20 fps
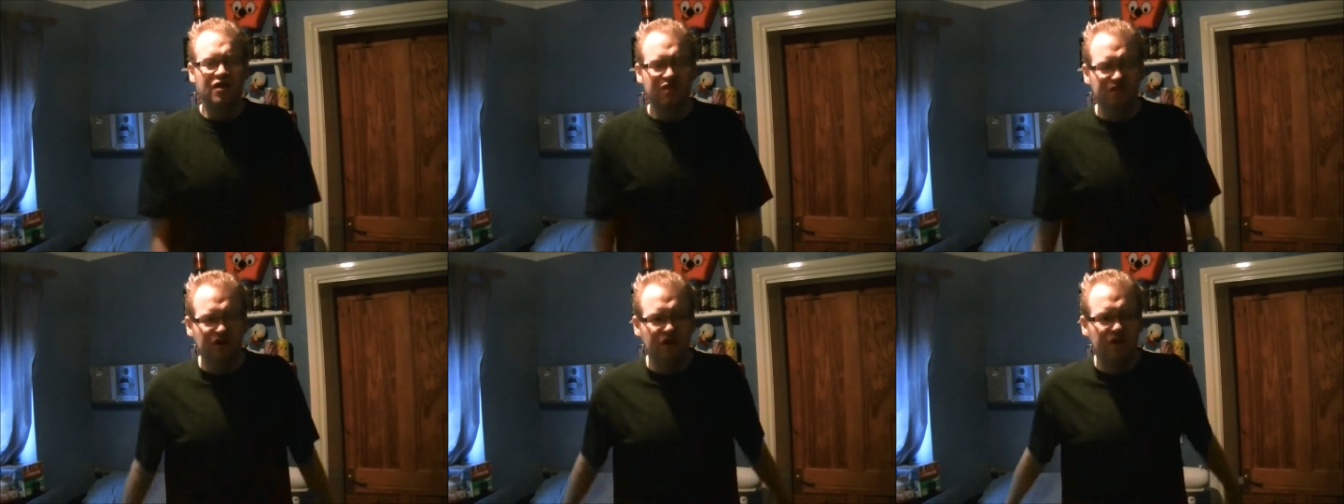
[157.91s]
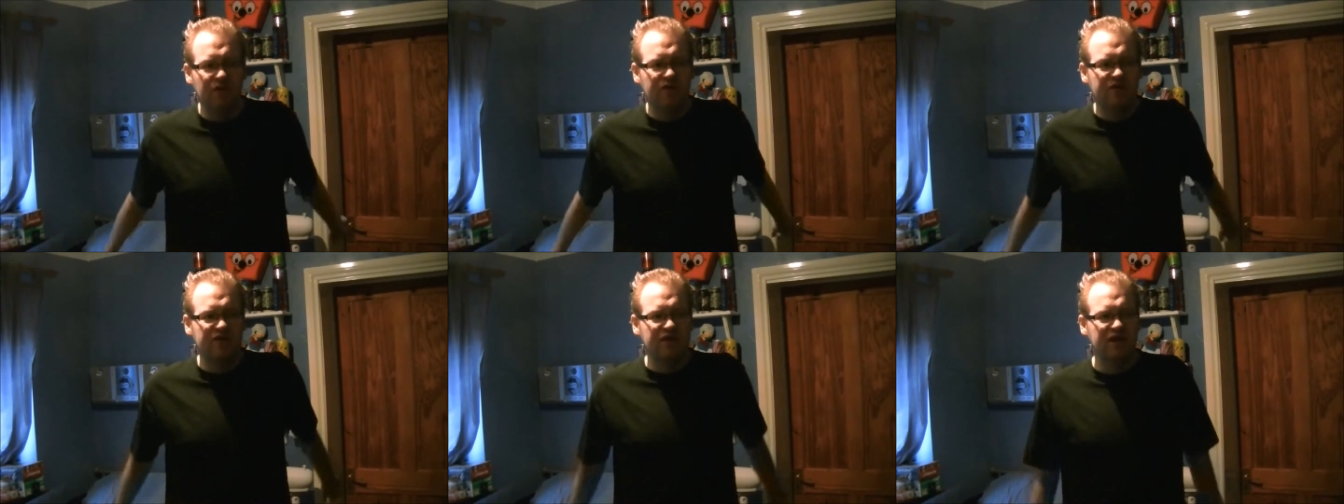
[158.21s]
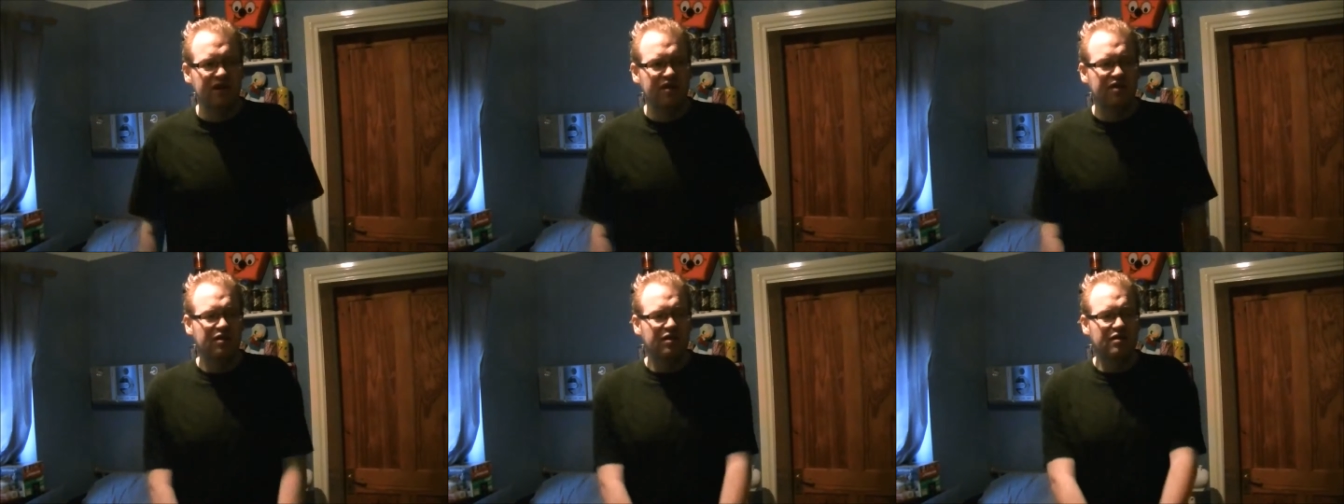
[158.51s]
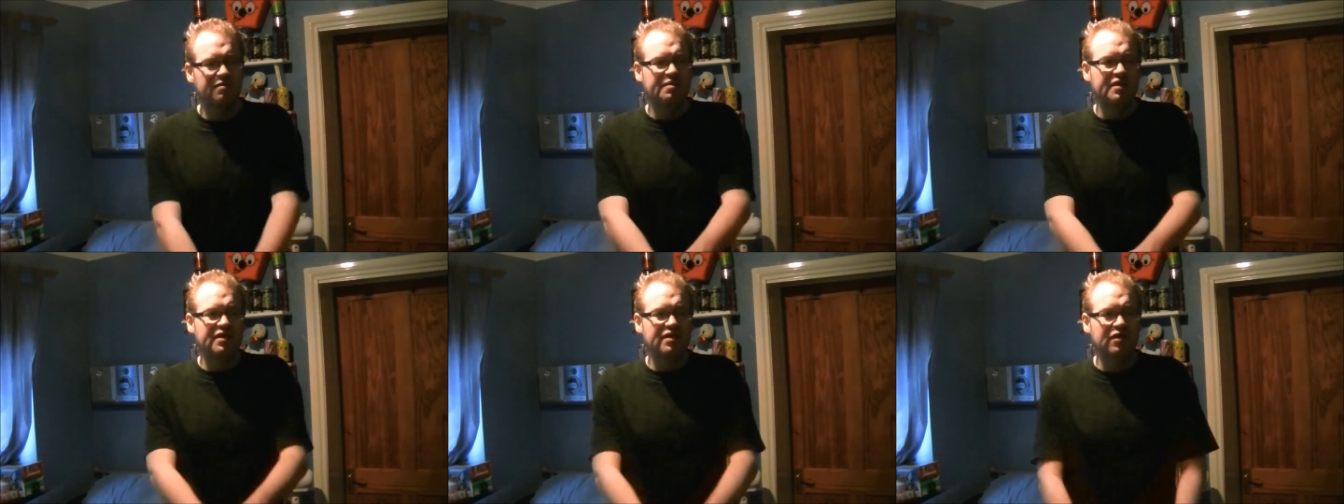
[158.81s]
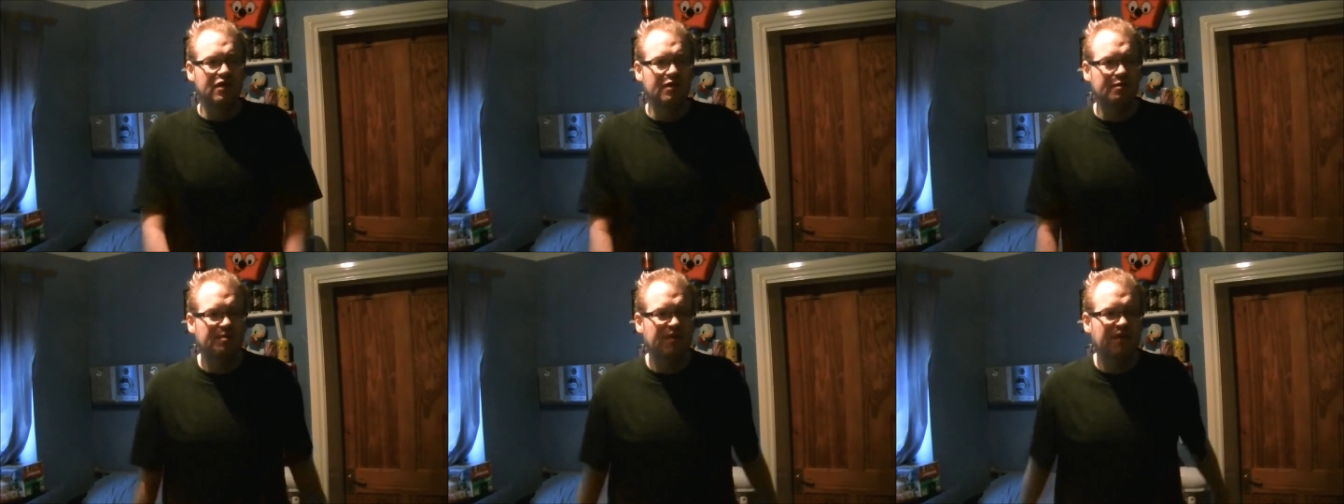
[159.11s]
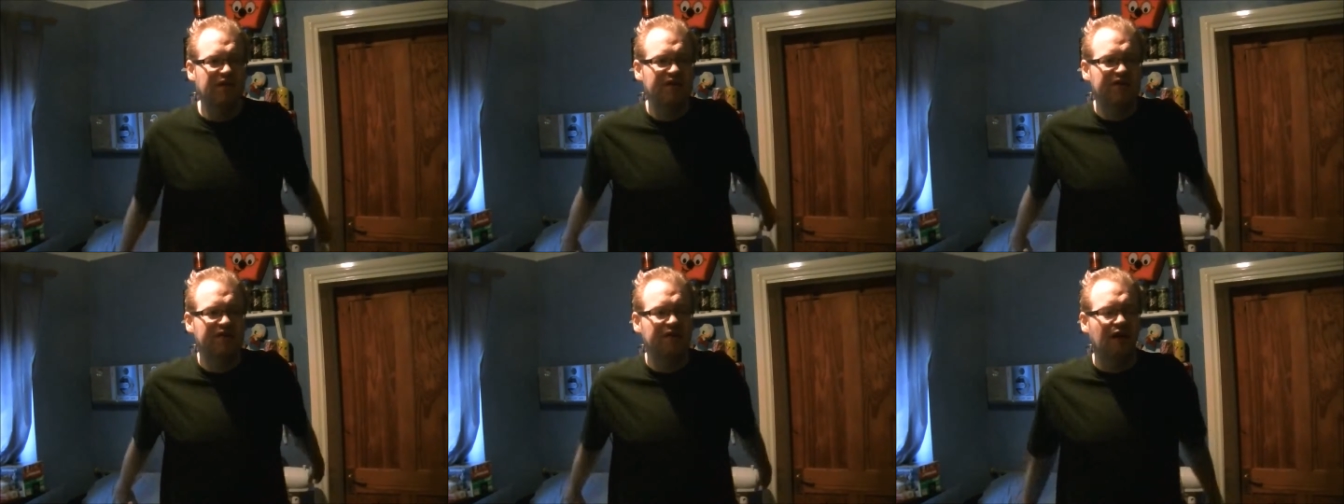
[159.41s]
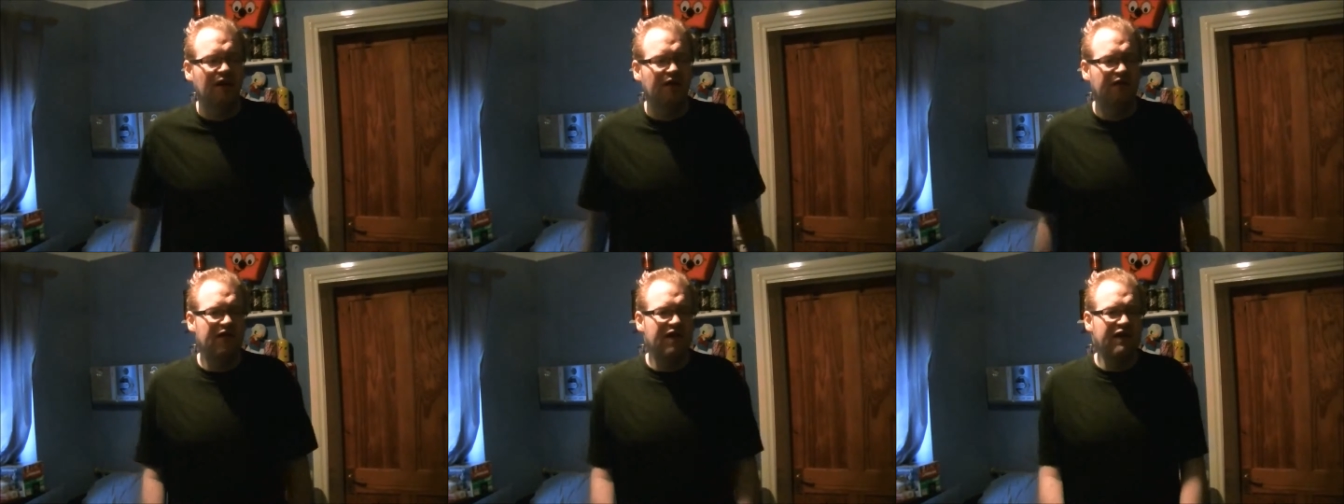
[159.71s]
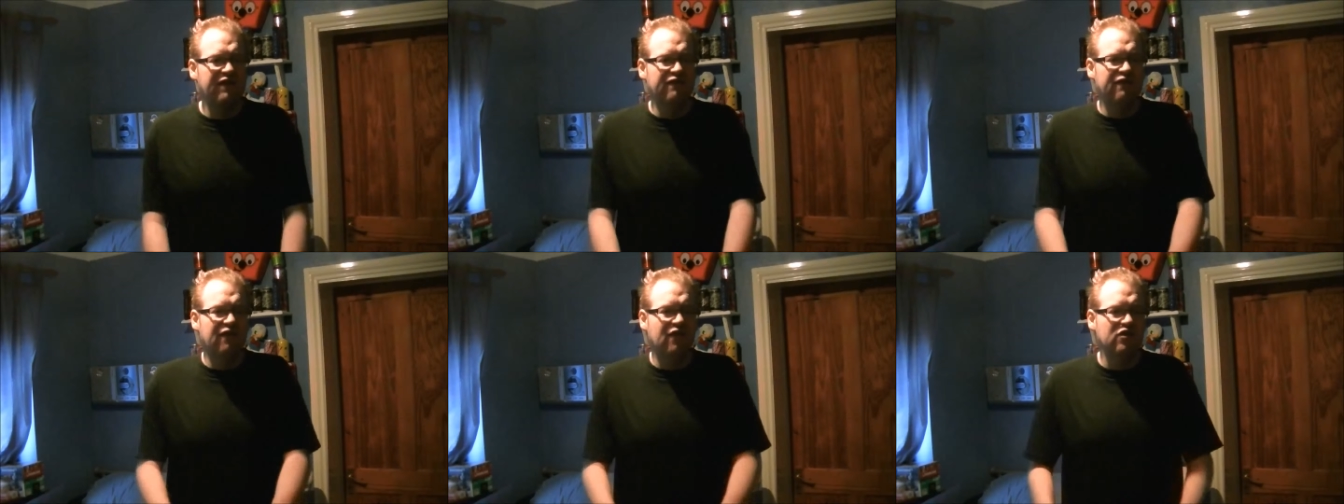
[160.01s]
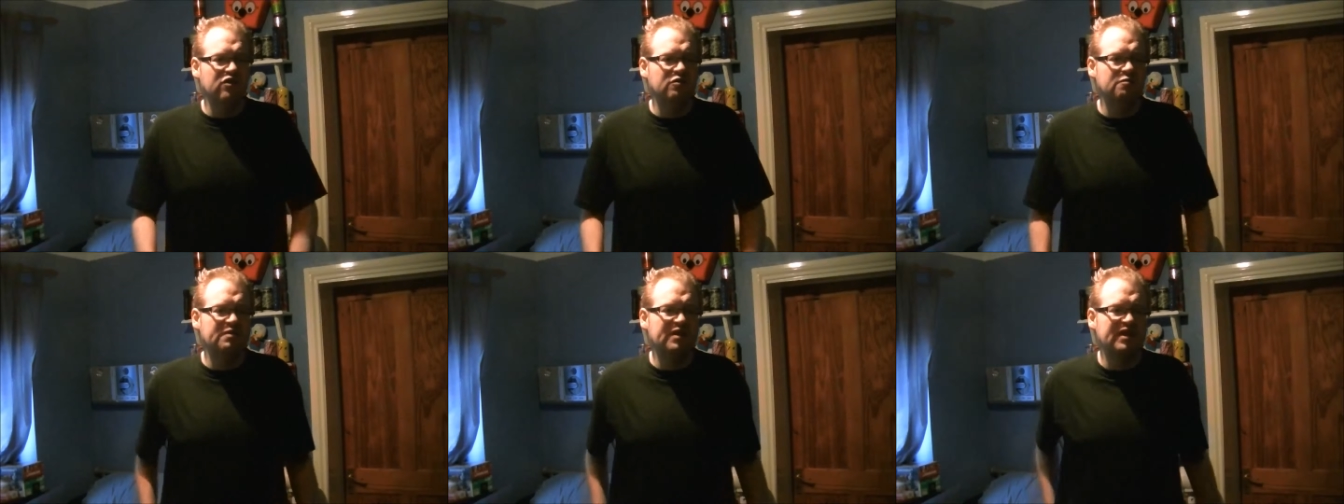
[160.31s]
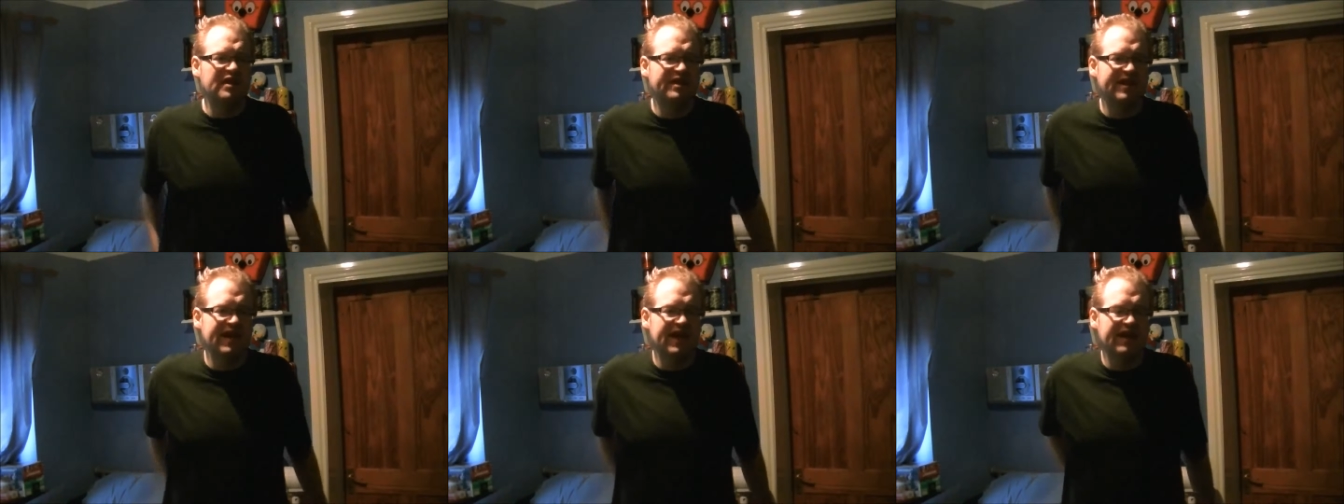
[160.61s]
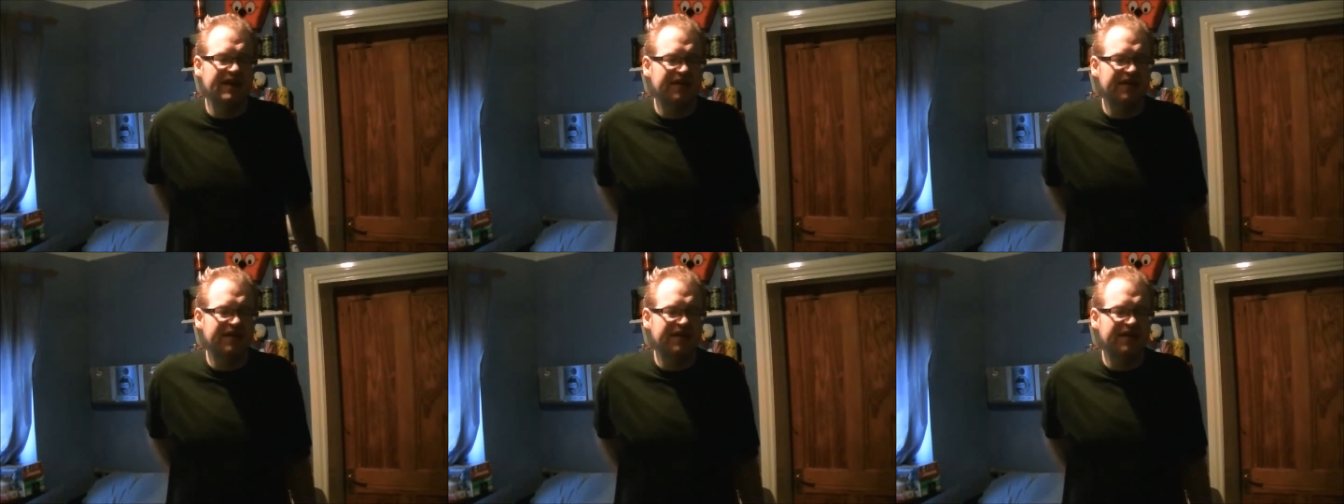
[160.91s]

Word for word: Those that uh, got pissed off and Voltage being taken